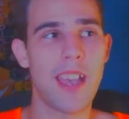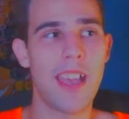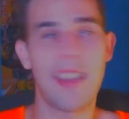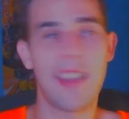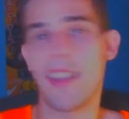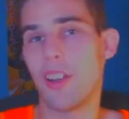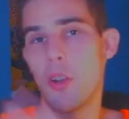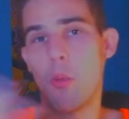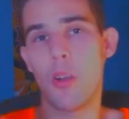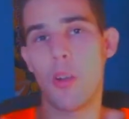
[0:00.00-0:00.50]
and I
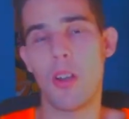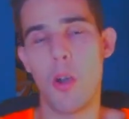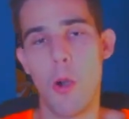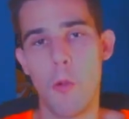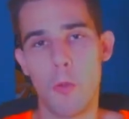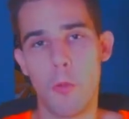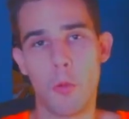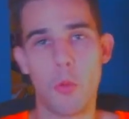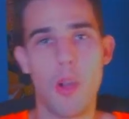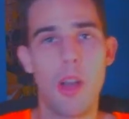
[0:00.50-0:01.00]
don't want to
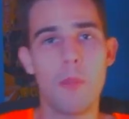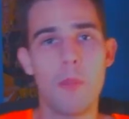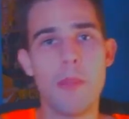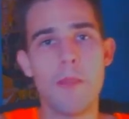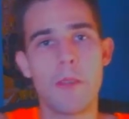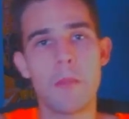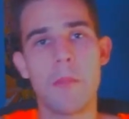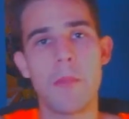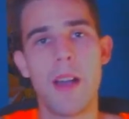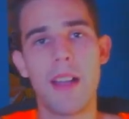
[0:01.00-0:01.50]
overwhelm
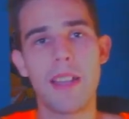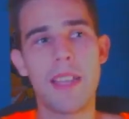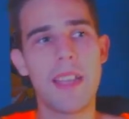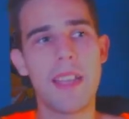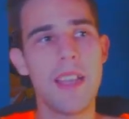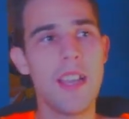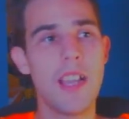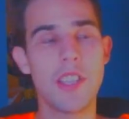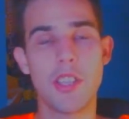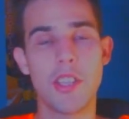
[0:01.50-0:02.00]
everybody.
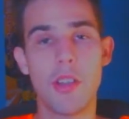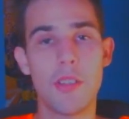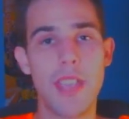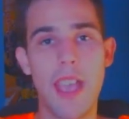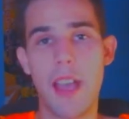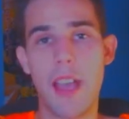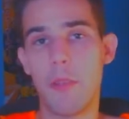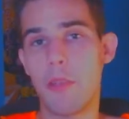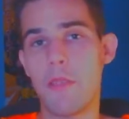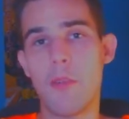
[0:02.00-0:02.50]
So
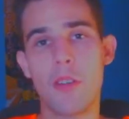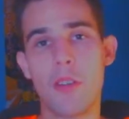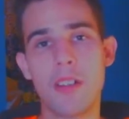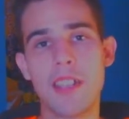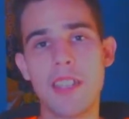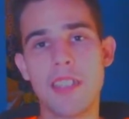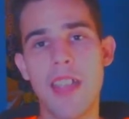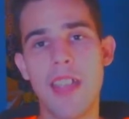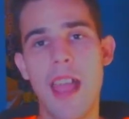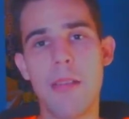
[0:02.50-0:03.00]
yeah, we've already
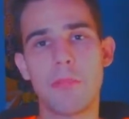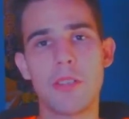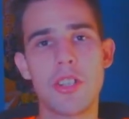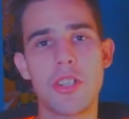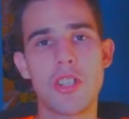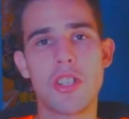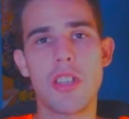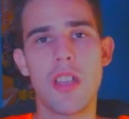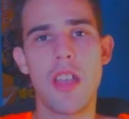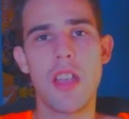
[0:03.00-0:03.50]
established